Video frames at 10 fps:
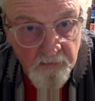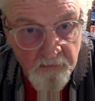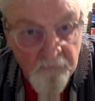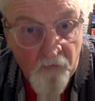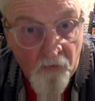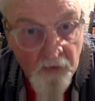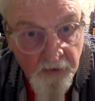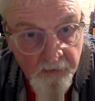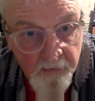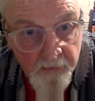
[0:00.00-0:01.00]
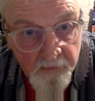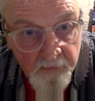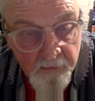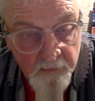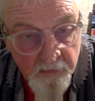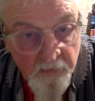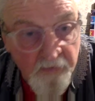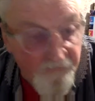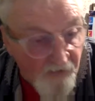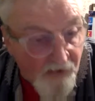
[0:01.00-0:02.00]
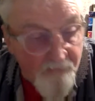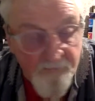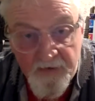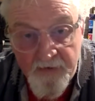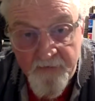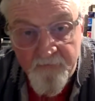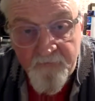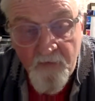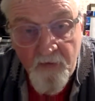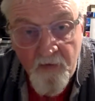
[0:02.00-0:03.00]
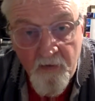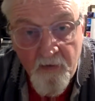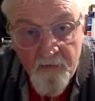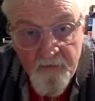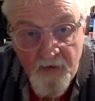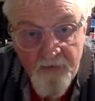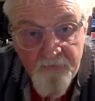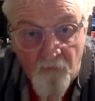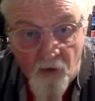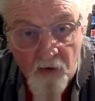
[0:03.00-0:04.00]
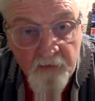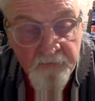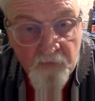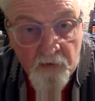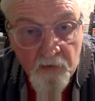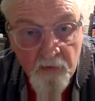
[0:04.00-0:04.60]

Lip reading: Right? So that means there's your answer.